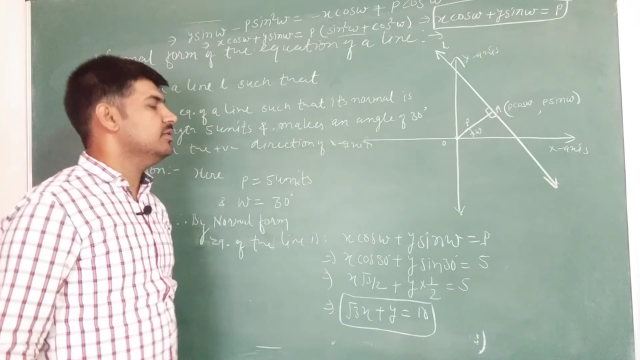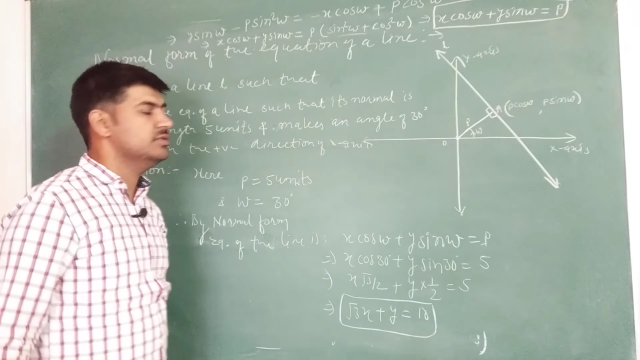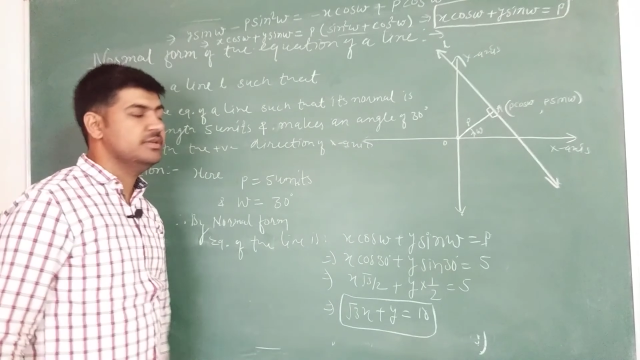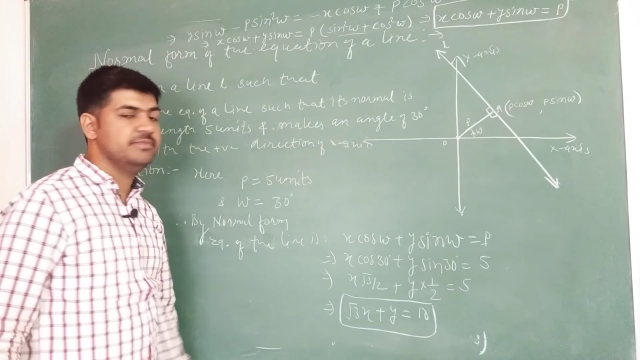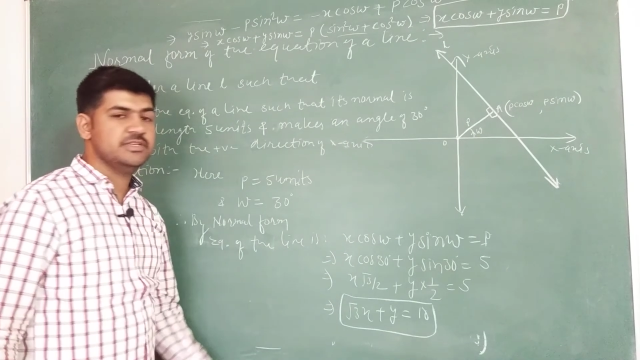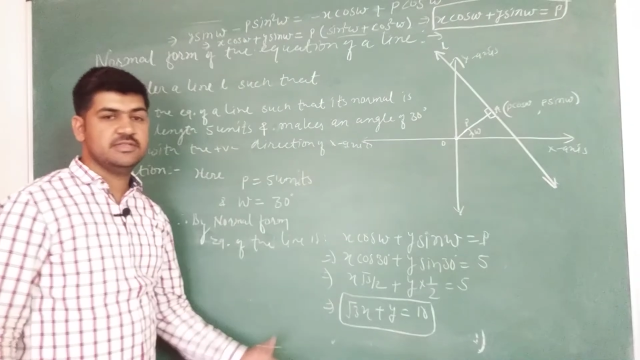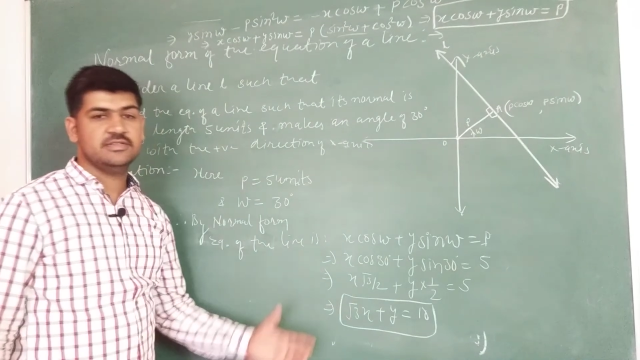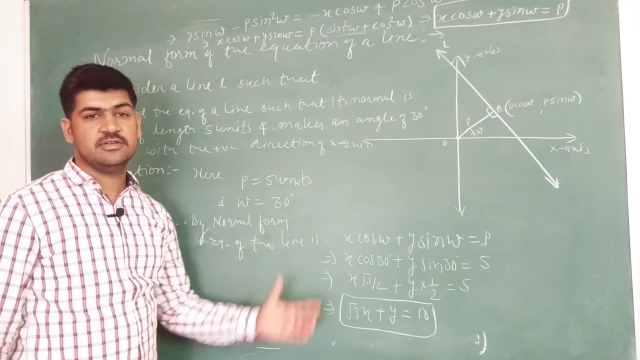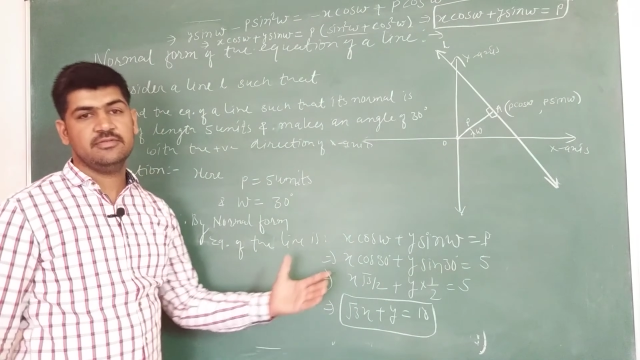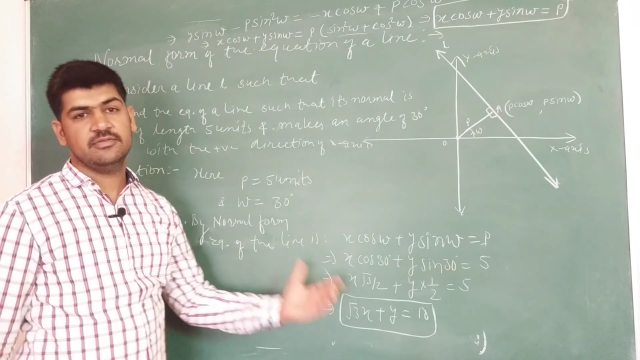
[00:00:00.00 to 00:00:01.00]
on the
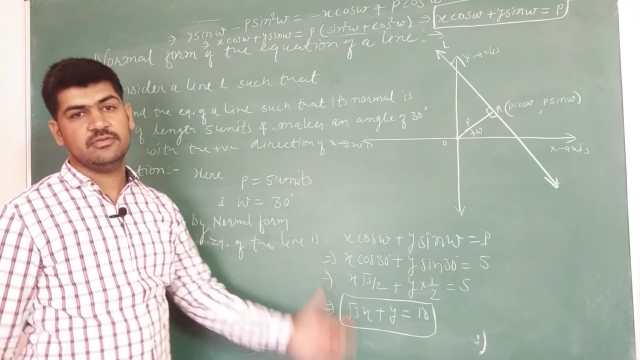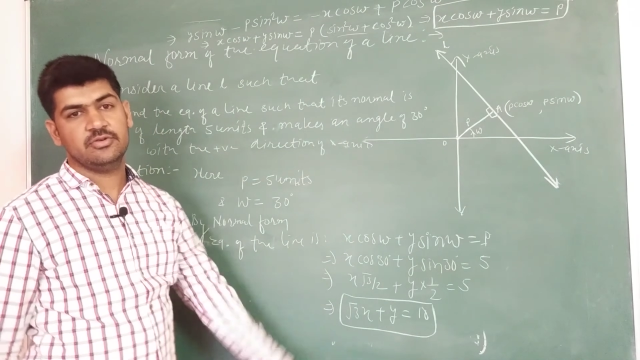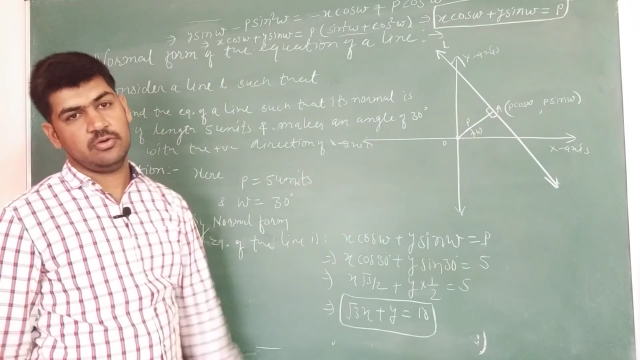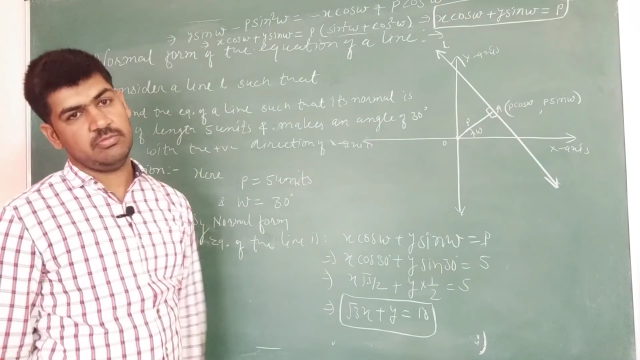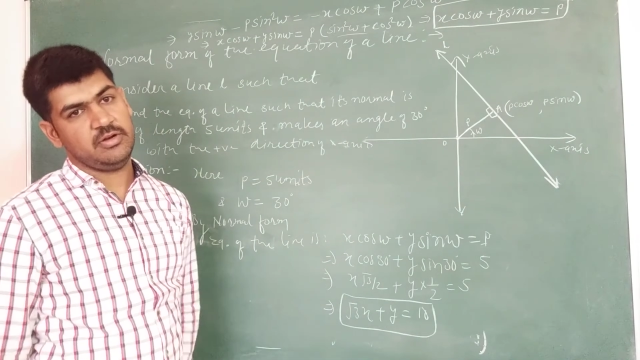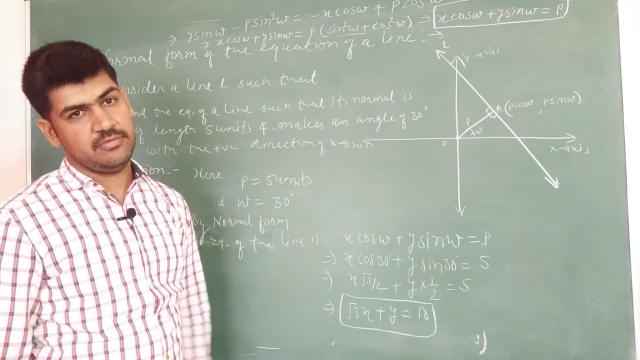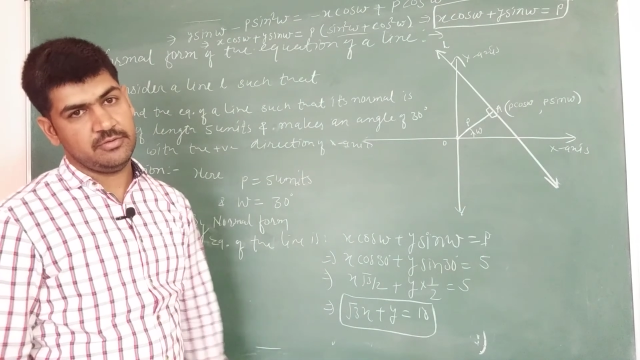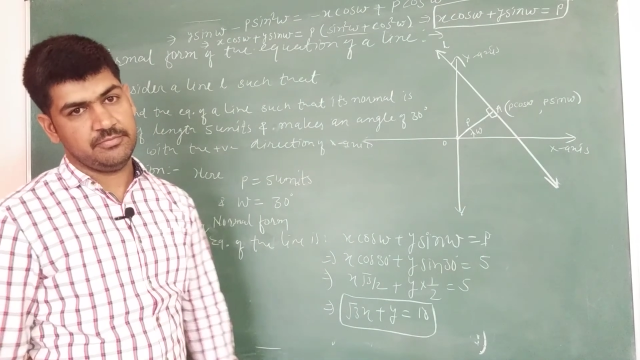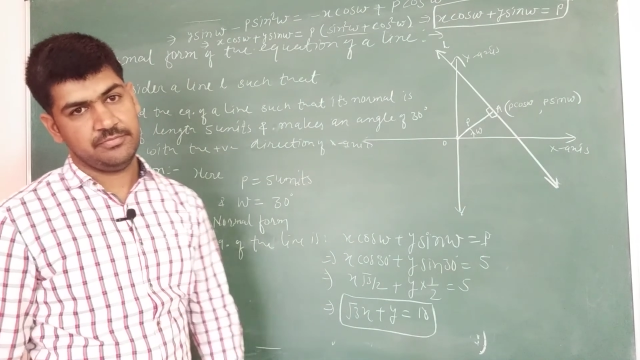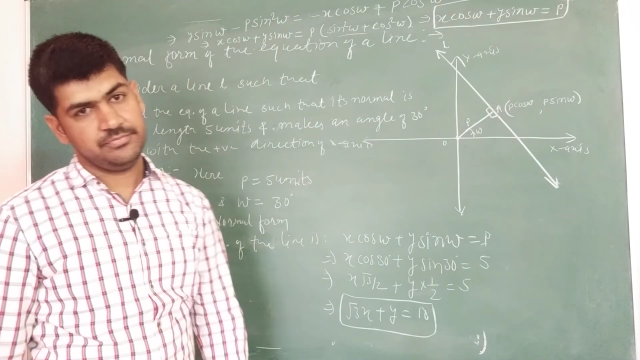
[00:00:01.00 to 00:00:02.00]
basis of normal
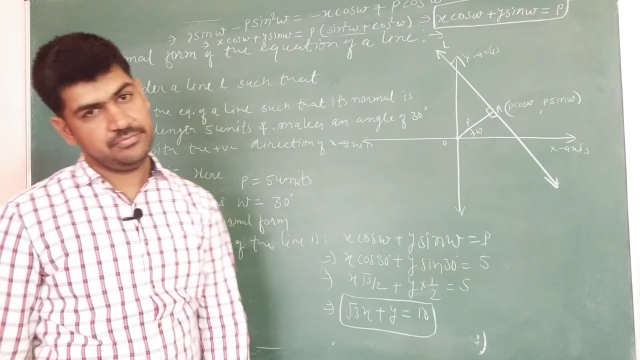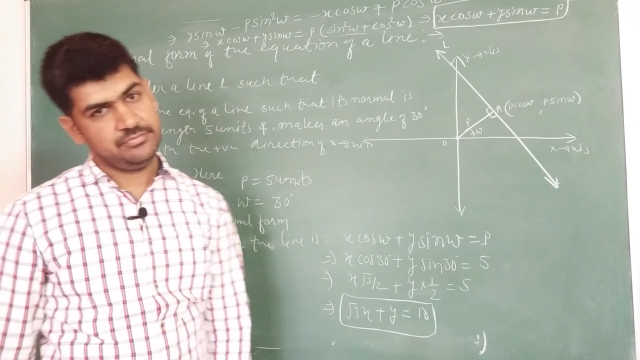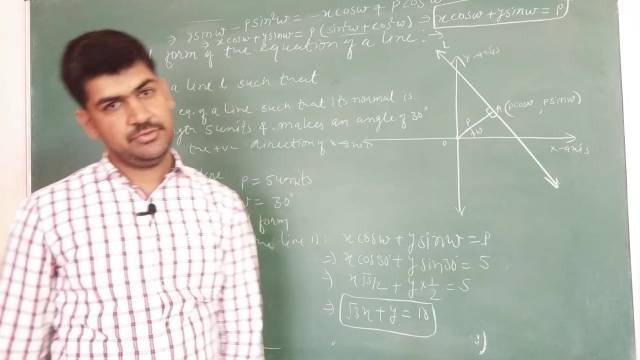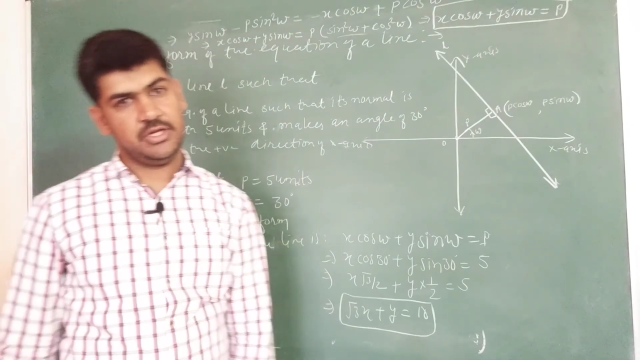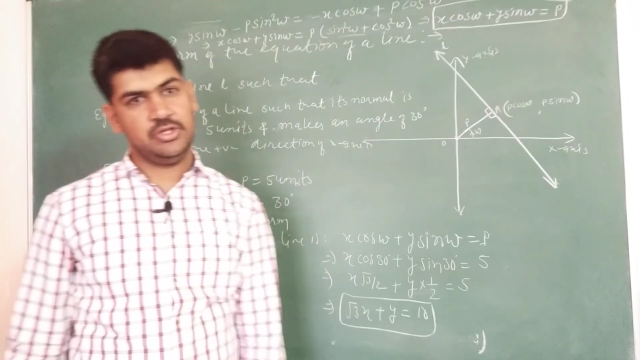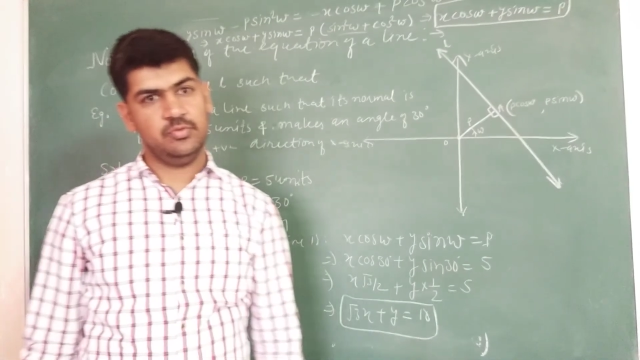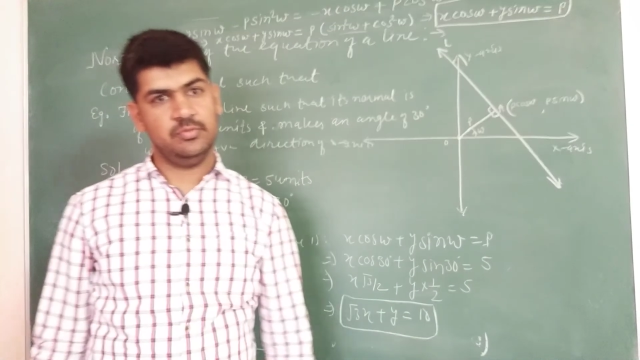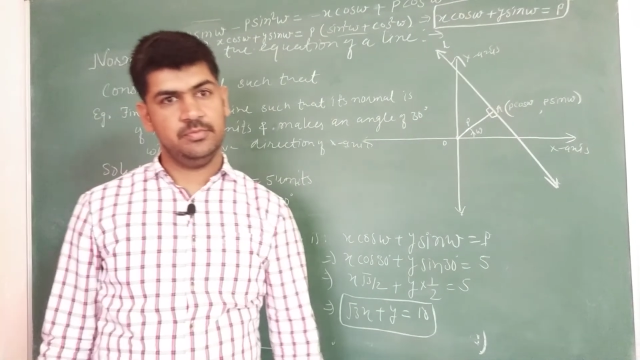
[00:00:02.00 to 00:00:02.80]
form. Thank you.